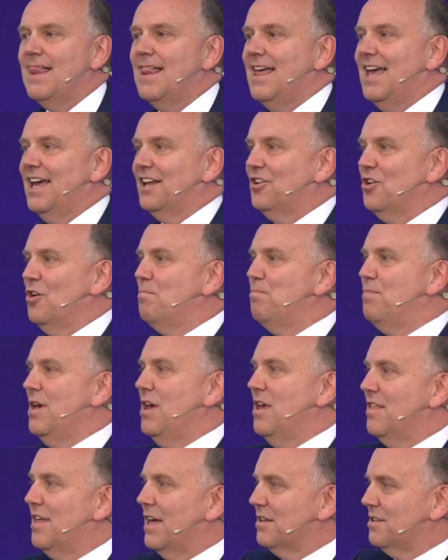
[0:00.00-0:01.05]
It could
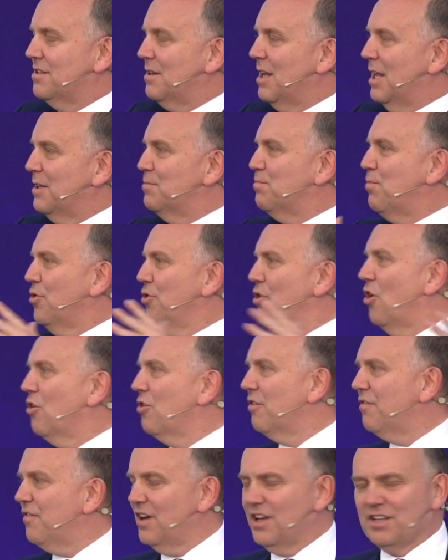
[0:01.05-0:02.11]
be that it's
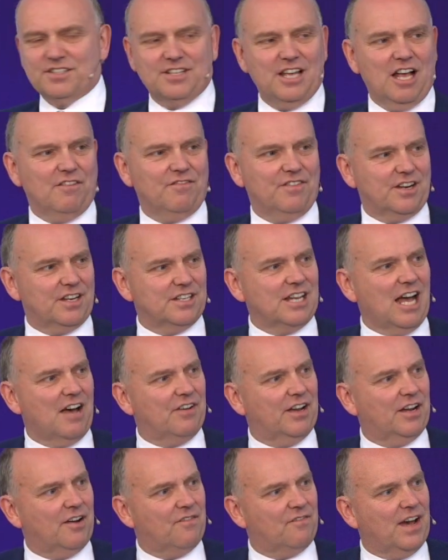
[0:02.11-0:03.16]
pornography itself that is
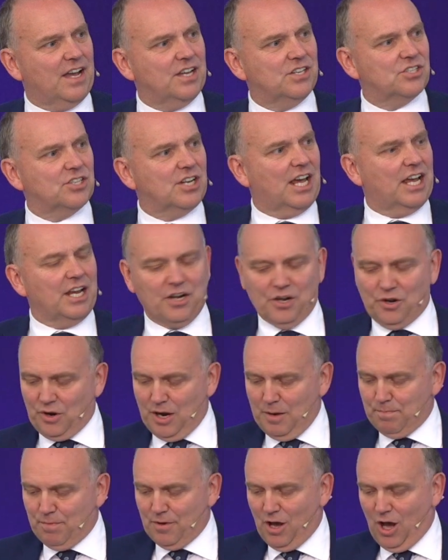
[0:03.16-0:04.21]
having a vice-like
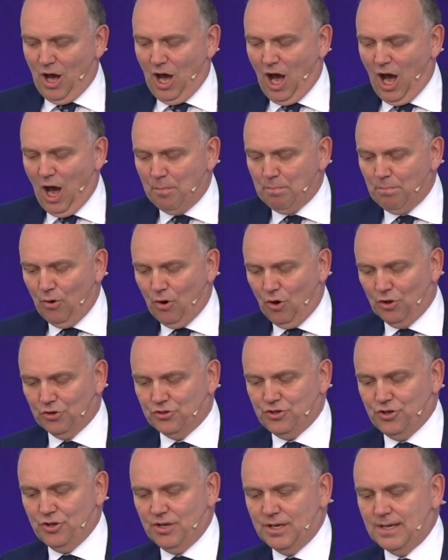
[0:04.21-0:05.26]
grip upon
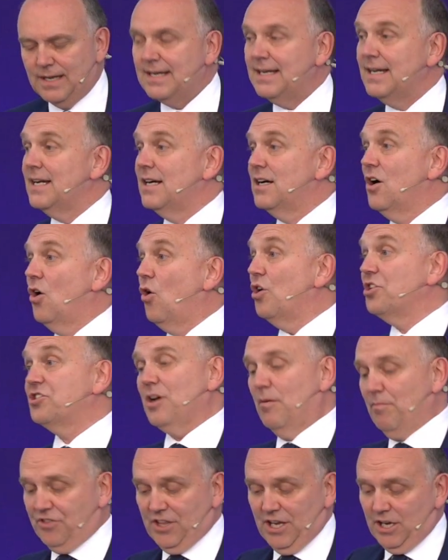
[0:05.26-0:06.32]
you, or
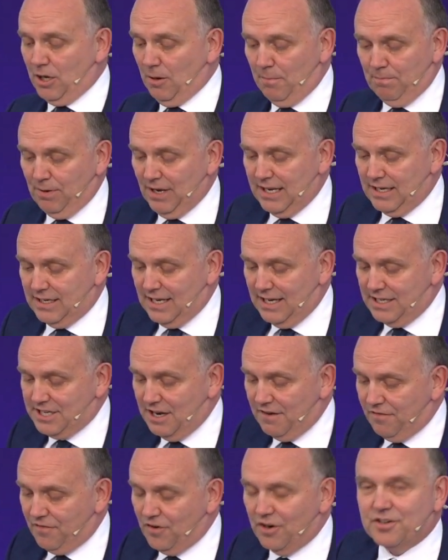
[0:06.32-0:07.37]
something completely
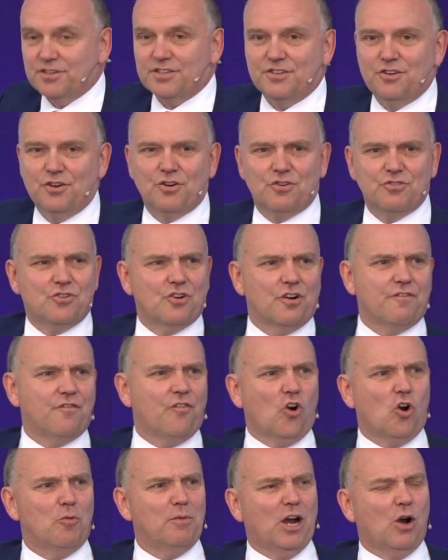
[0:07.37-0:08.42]
different. You're
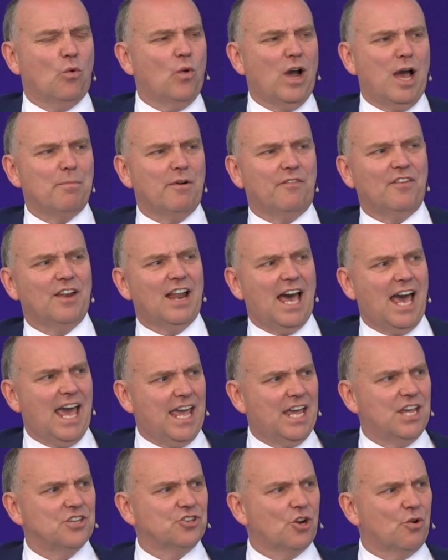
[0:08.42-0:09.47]
forming a web of
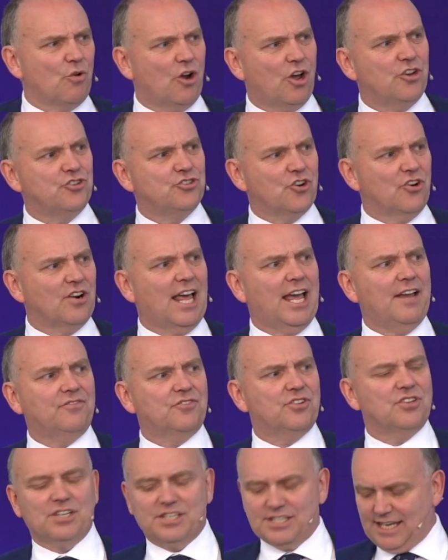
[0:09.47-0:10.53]
lies around your life
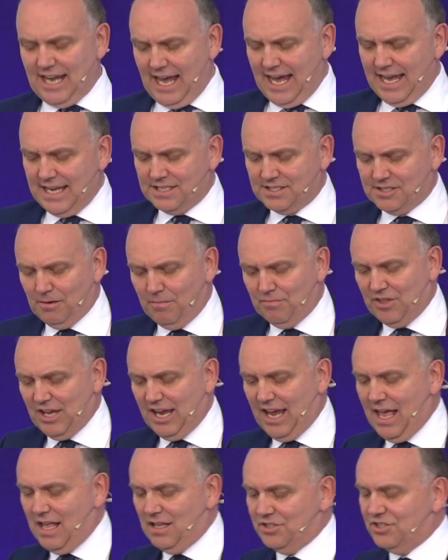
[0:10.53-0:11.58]
to disguise
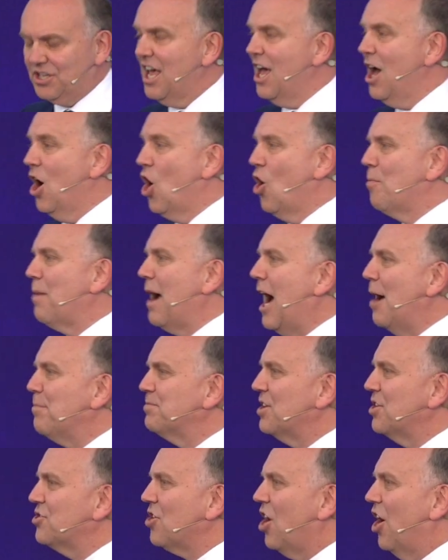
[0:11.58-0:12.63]
something else, or perhaps
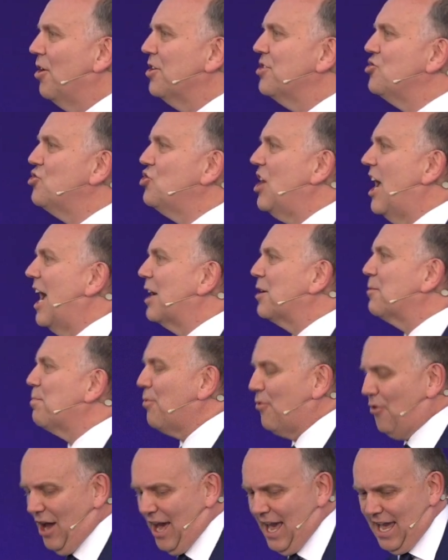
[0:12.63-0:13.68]
it's unchecked
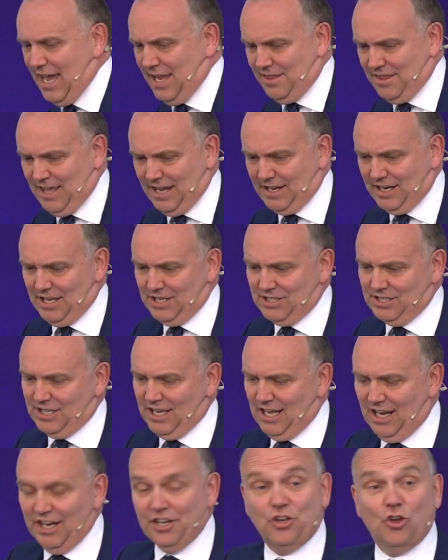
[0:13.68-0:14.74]
pride that is
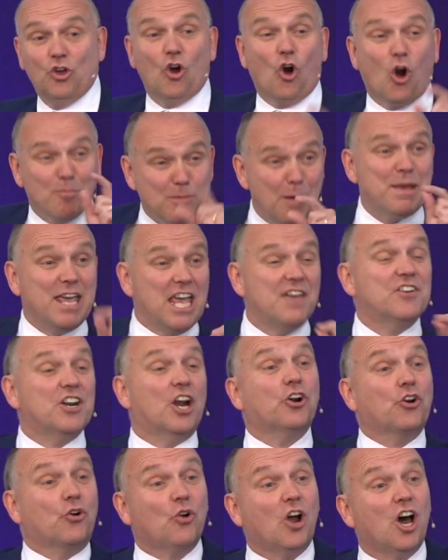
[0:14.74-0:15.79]
killing you, or maybe even a
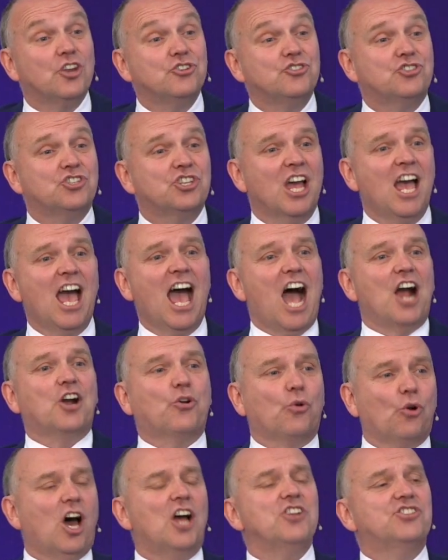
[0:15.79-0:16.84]
grudge
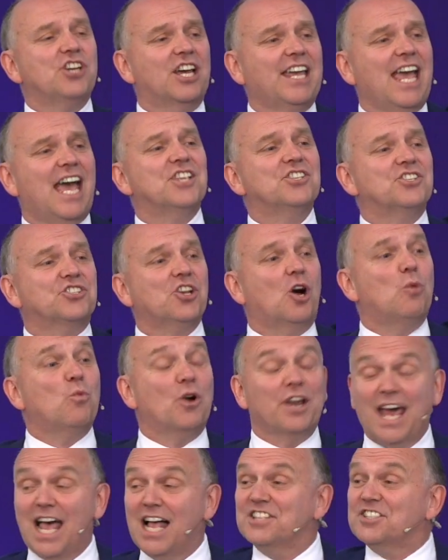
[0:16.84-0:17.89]
against
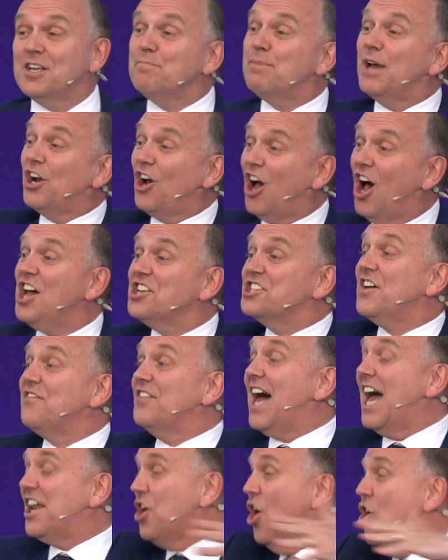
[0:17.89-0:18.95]
someone else, and because of
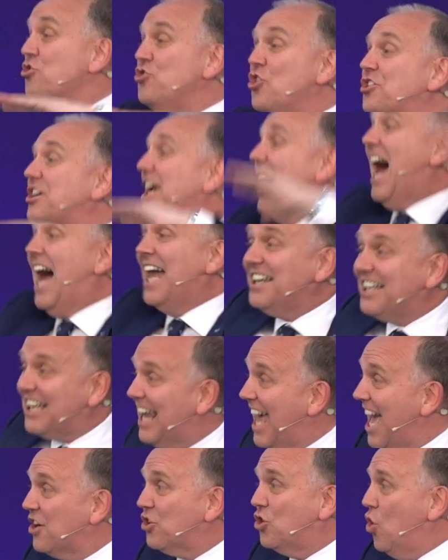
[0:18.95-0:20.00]
that, you can't
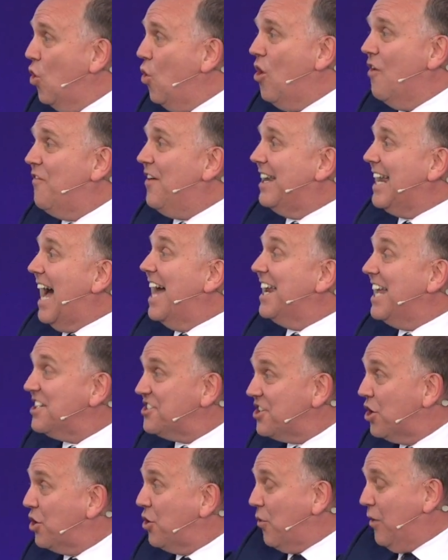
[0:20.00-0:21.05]
let go of it, and it's
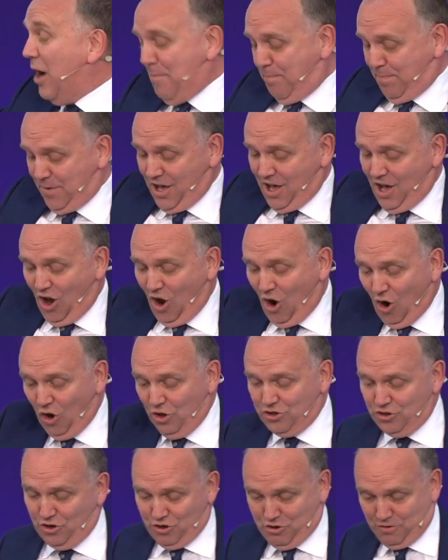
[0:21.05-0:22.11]
a grip
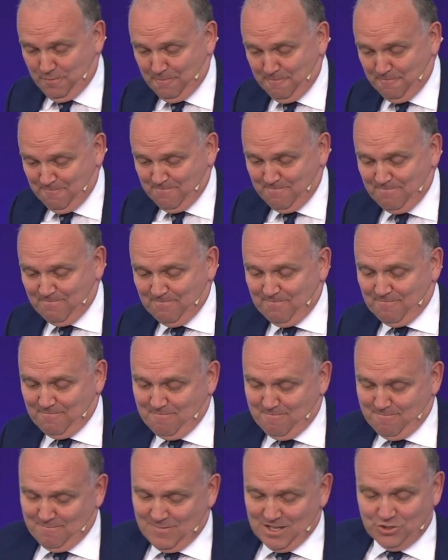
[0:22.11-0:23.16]
on you.
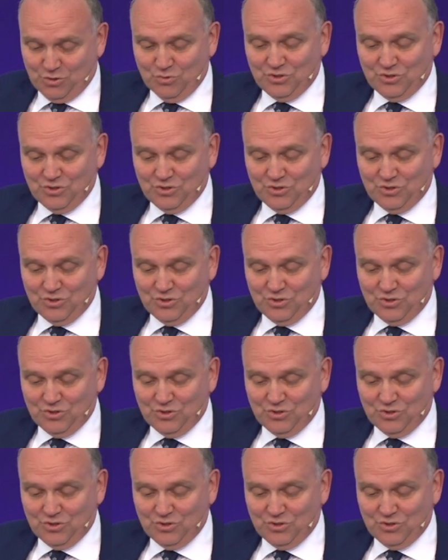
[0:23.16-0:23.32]
So